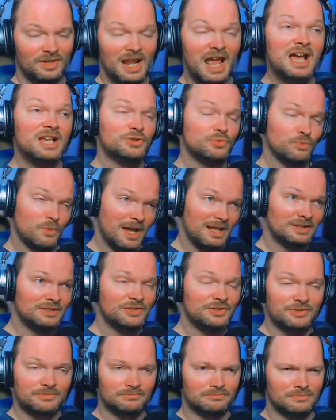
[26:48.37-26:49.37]
as well
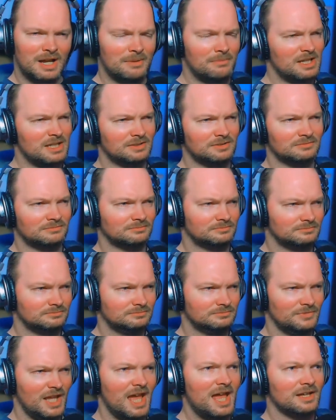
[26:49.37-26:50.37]
as I mean,
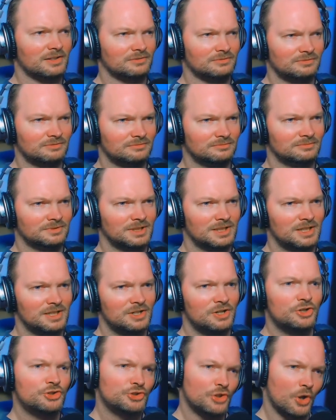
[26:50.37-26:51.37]
yeah,
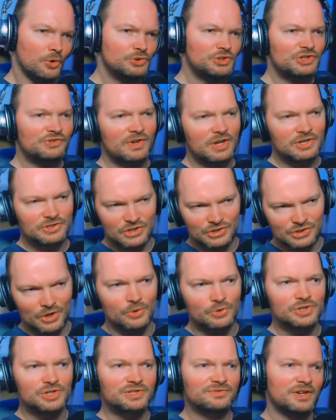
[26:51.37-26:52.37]
soldiers versus
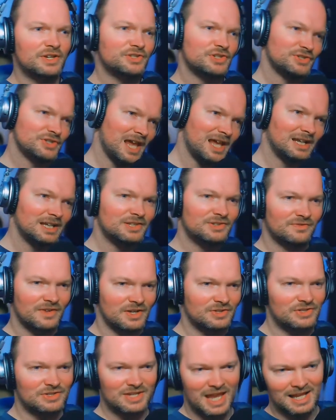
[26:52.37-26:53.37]
soldiers versus aliens
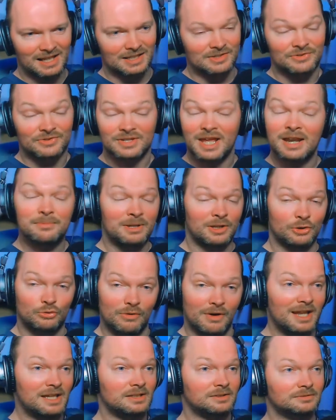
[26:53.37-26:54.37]
versus aliens. That'd be
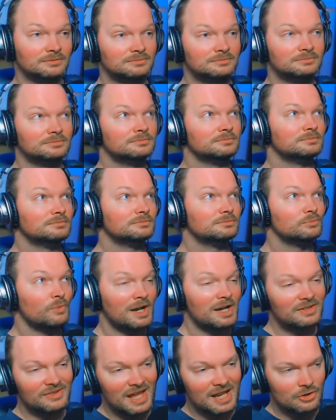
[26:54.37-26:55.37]
great.
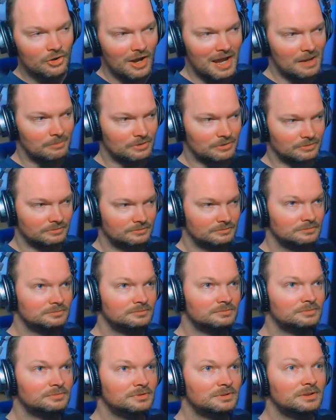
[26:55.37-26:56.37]
Why did that not happen? I might as
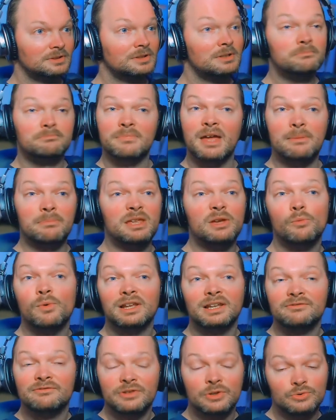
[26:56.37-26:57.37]
well. Maybe it
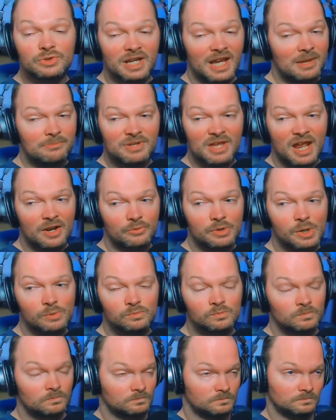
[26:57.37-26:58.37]
will in future games. I don't know. I'll
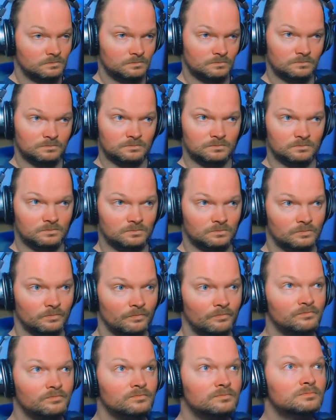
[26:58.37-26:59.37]
mess with it since I'm
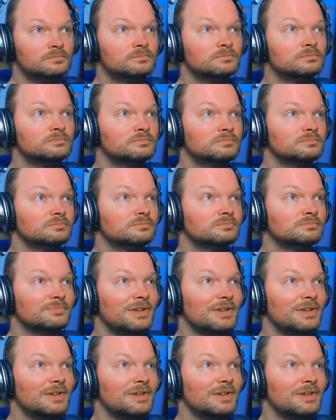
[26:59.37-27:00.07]
here, and